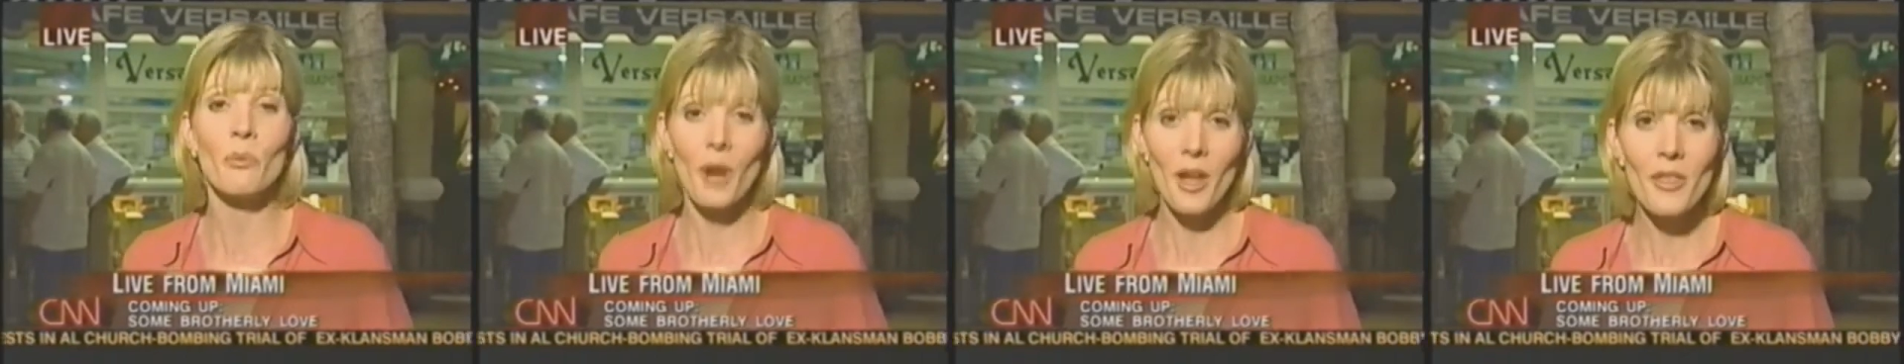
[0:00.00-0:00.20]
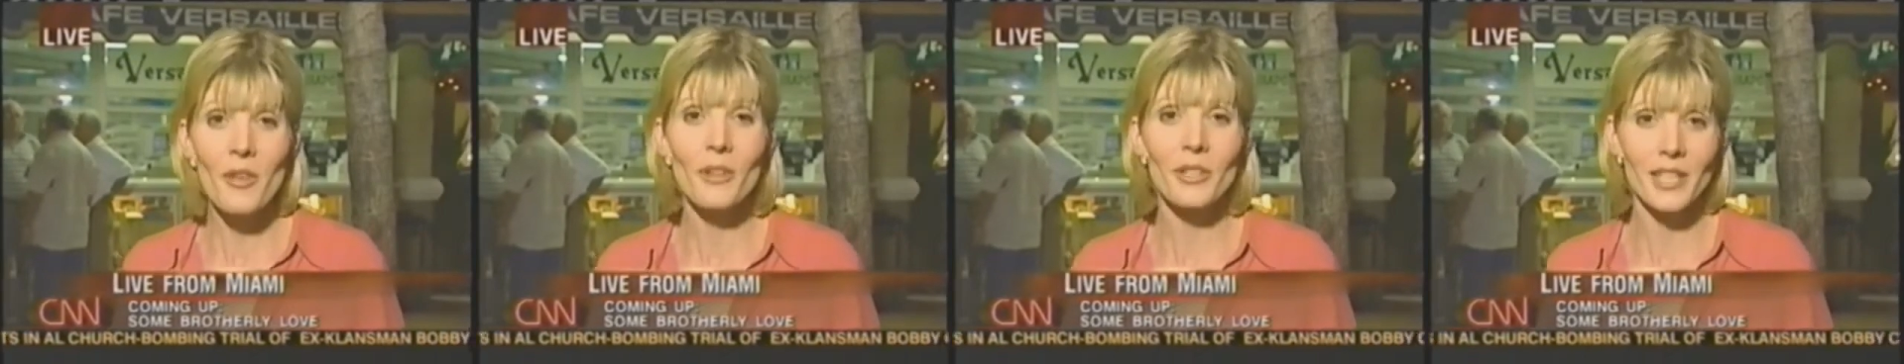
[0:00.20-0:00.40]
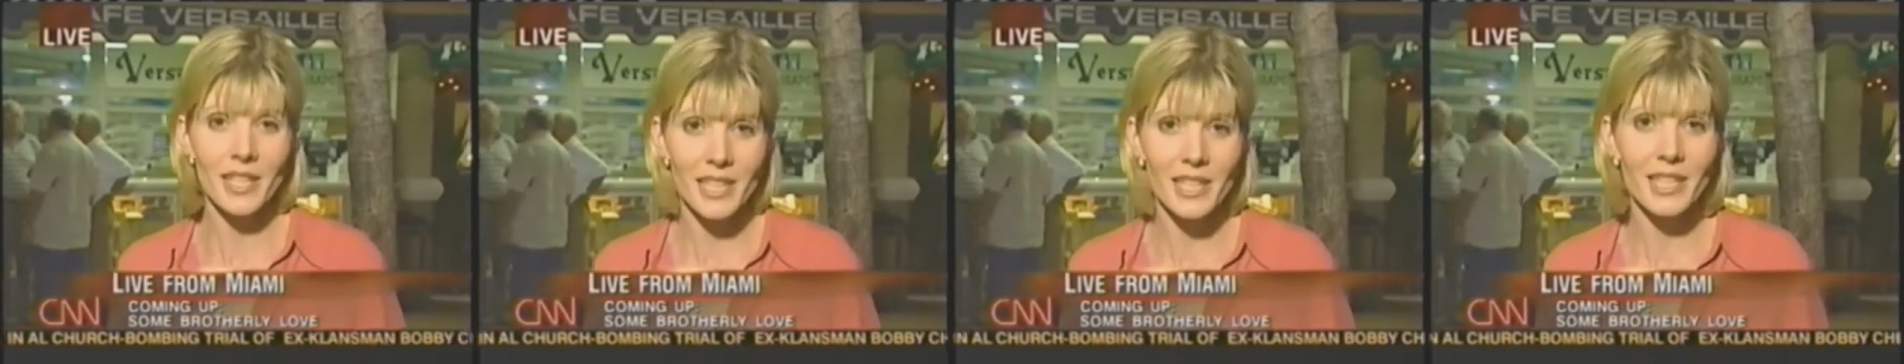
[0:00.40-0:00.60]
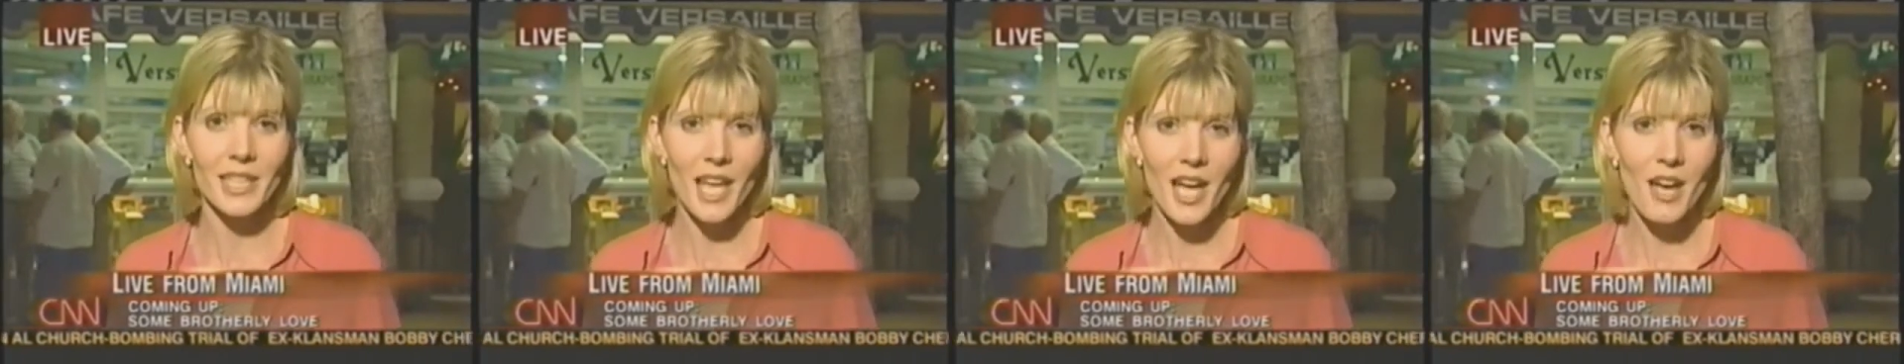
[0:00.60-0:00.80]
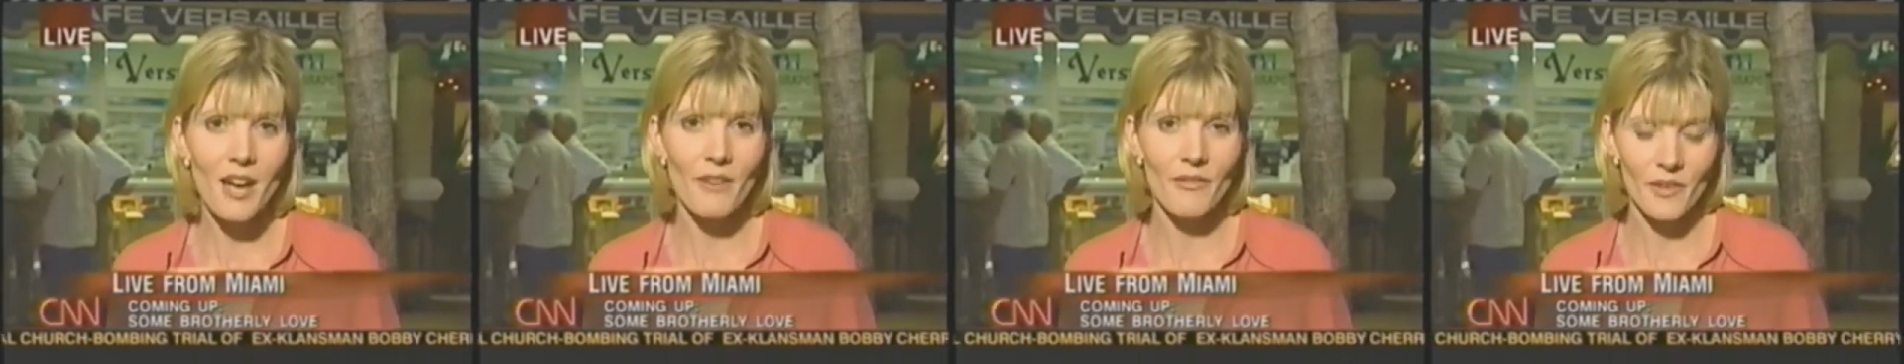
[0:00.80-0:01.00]
brotherly
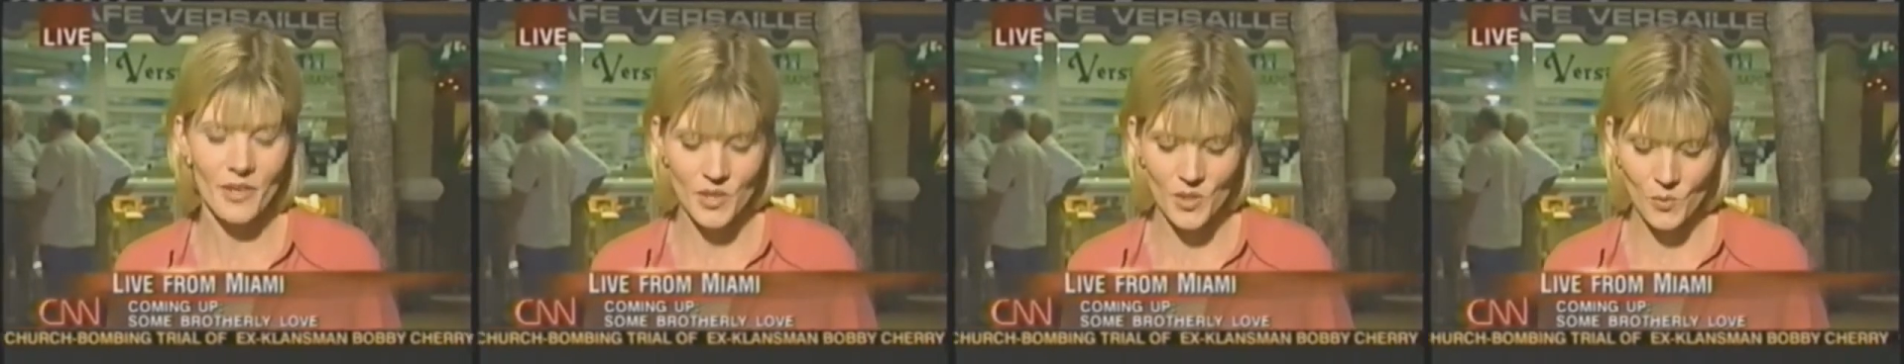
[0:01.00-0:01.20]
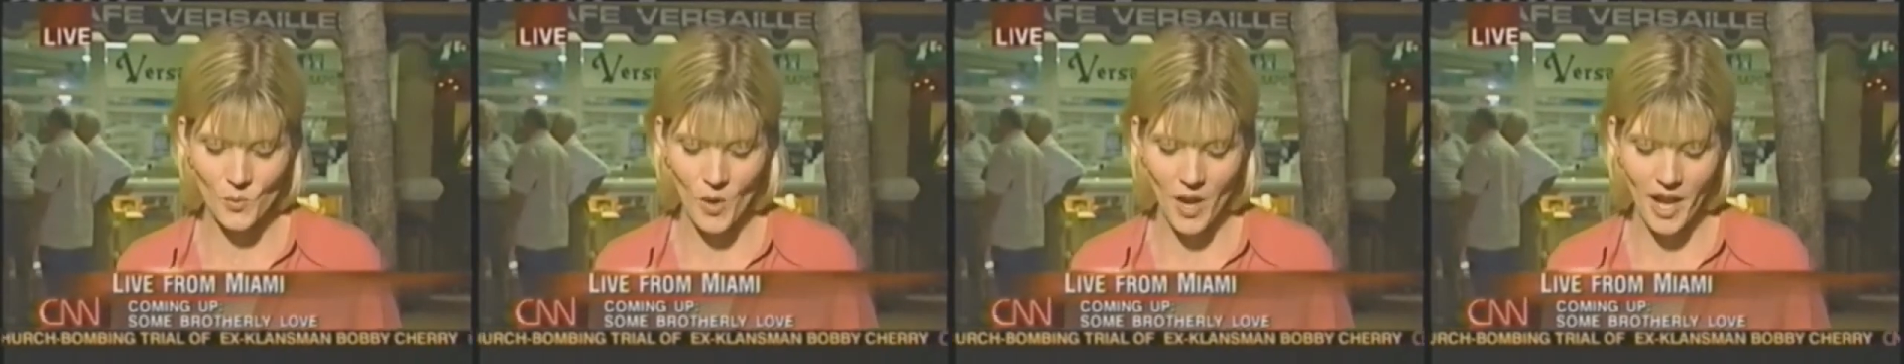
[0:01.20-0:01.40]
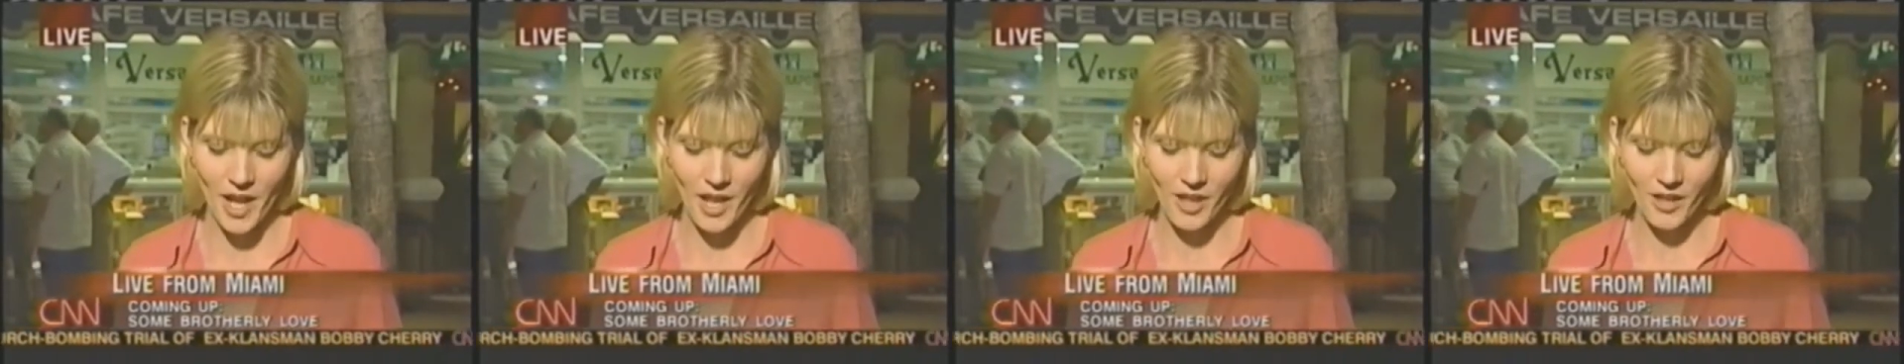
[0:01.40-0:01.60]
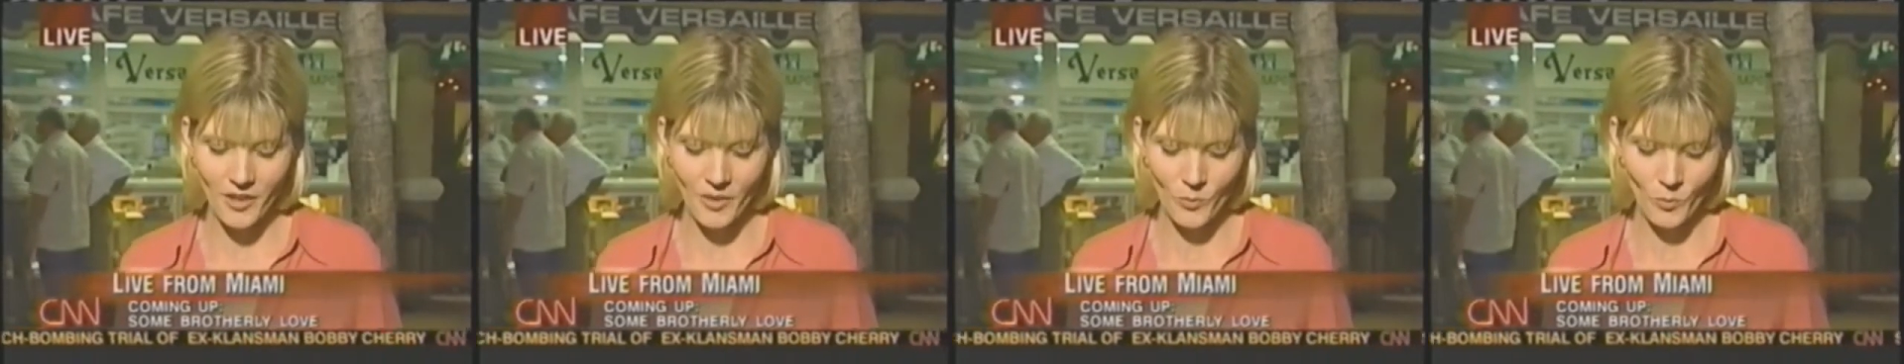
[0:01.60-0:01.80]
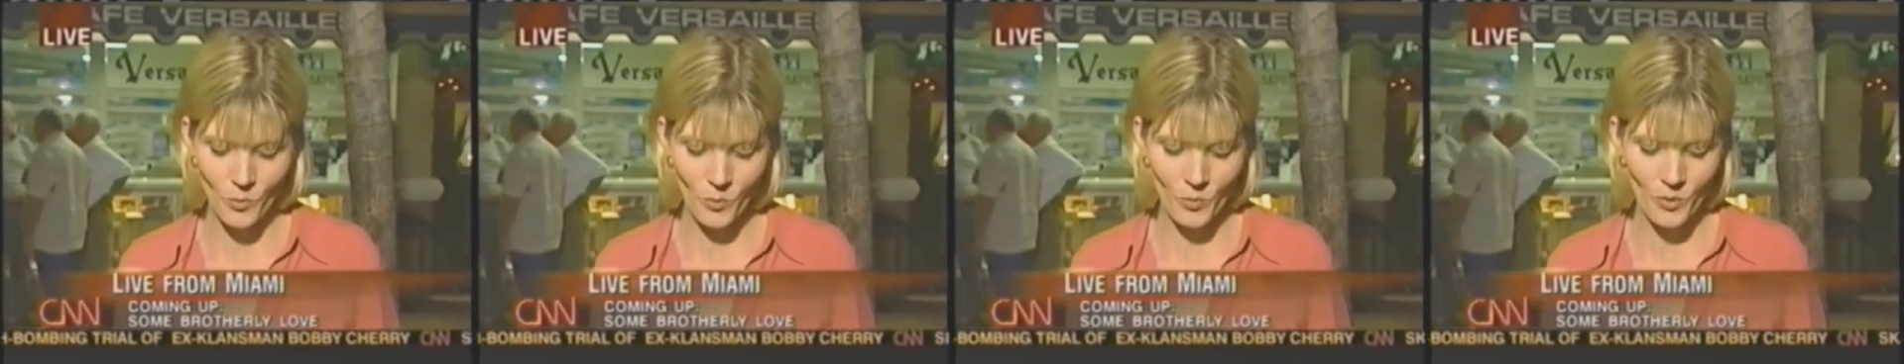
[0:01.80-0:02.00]
love as
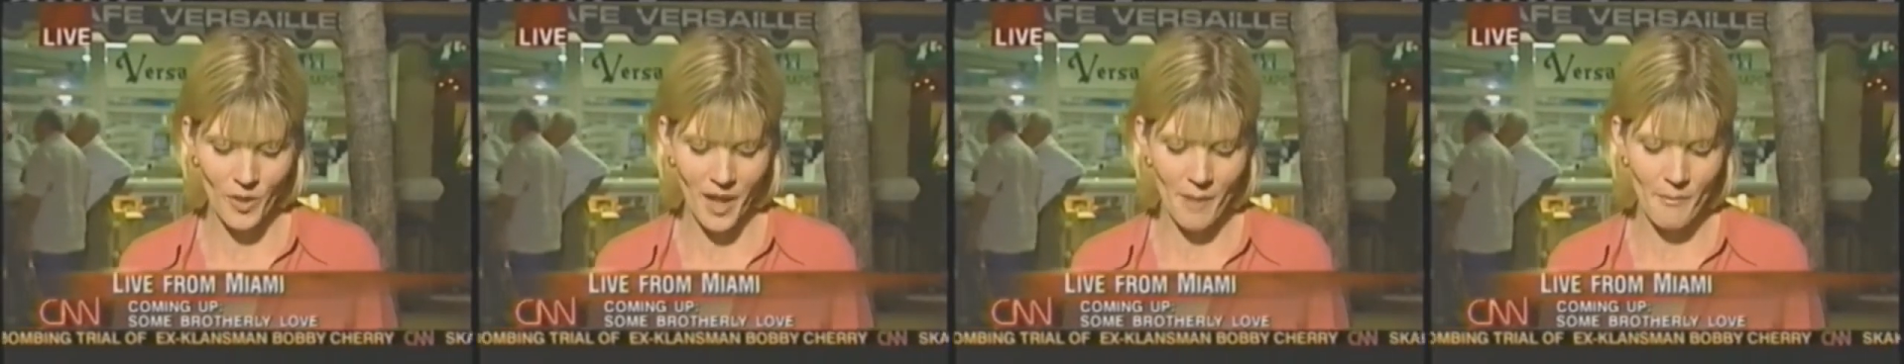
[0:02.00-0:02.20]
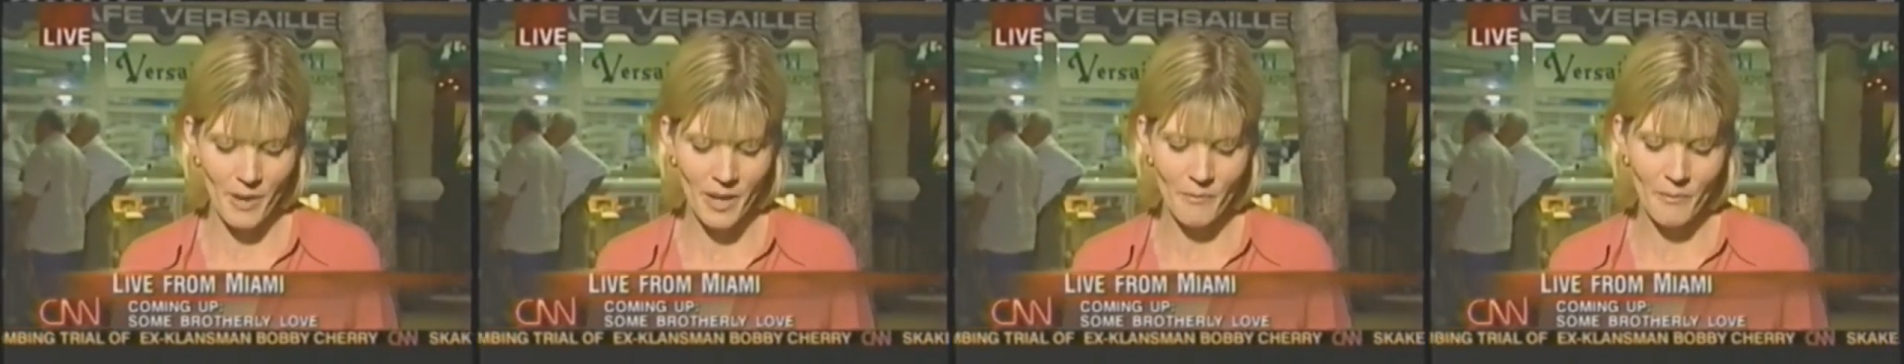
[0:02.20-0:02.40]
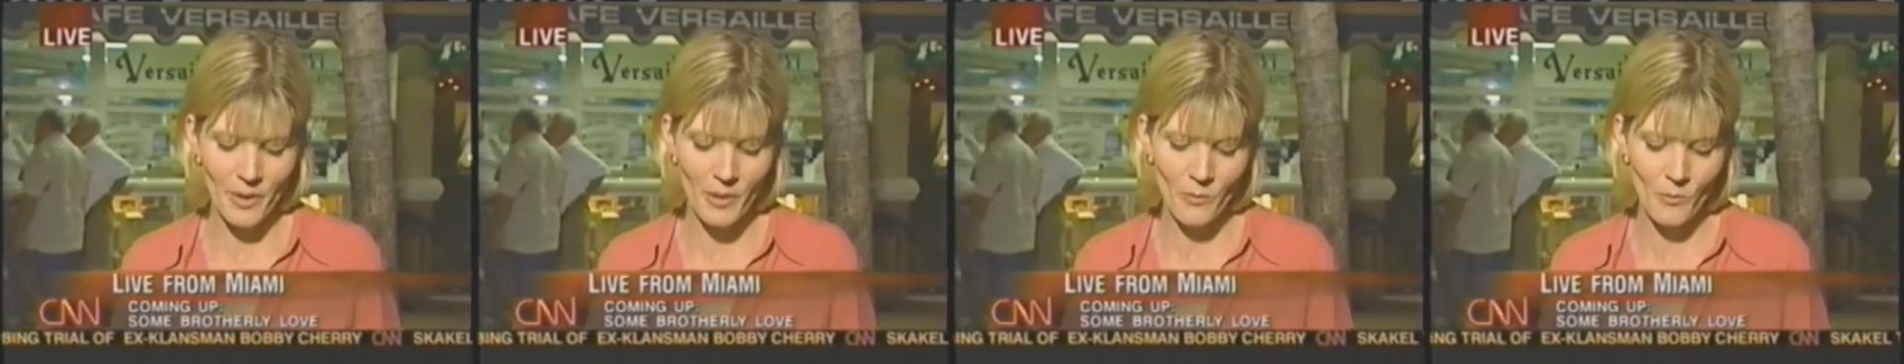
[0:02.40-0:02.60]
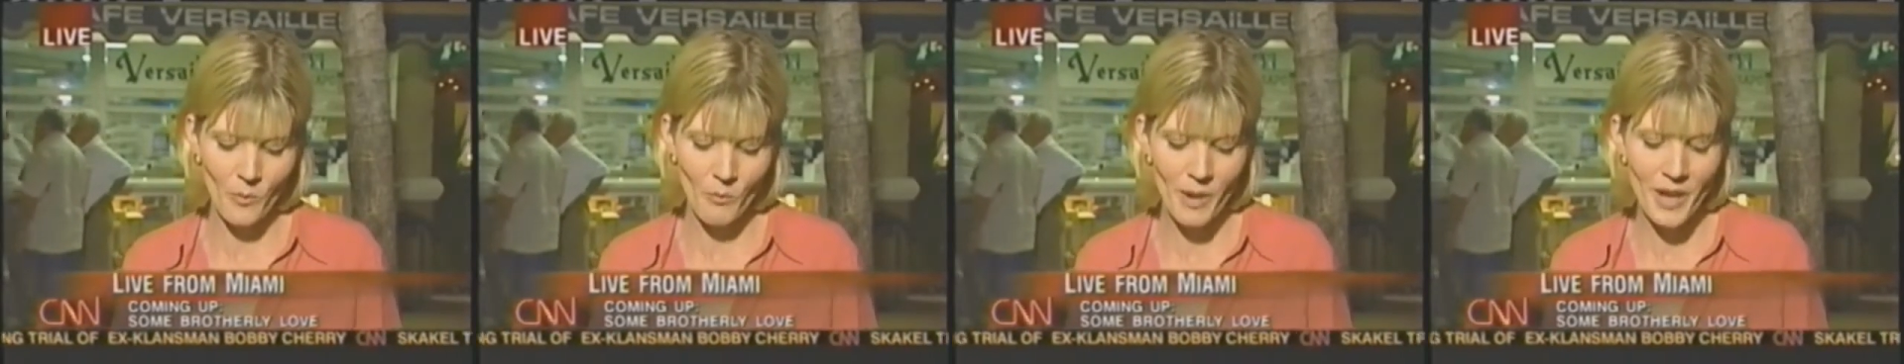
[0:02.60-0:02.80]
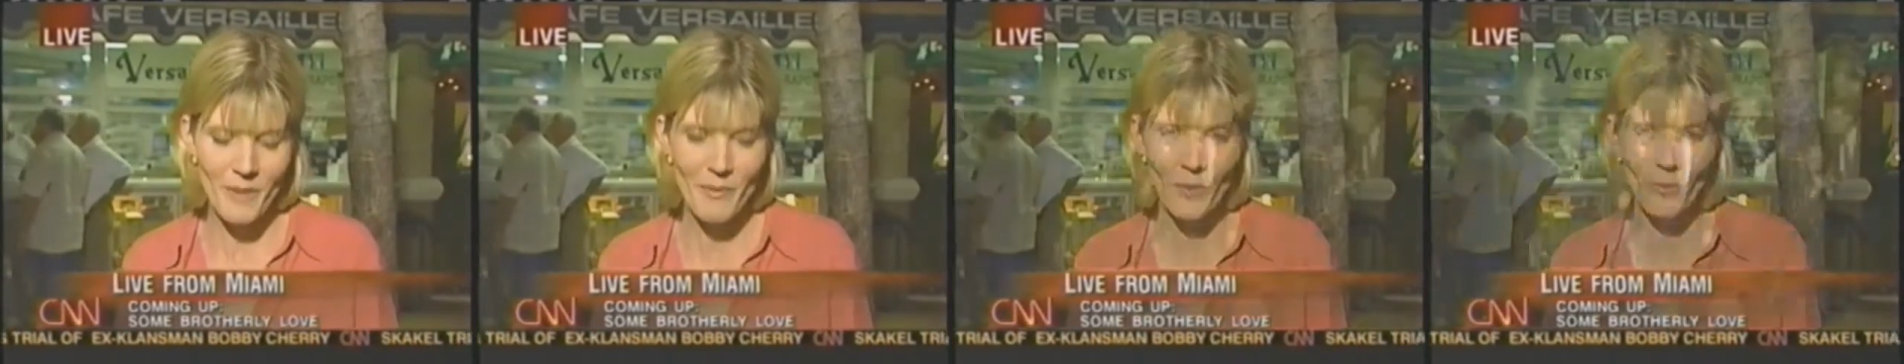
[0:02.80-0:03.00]
well. That might, been, might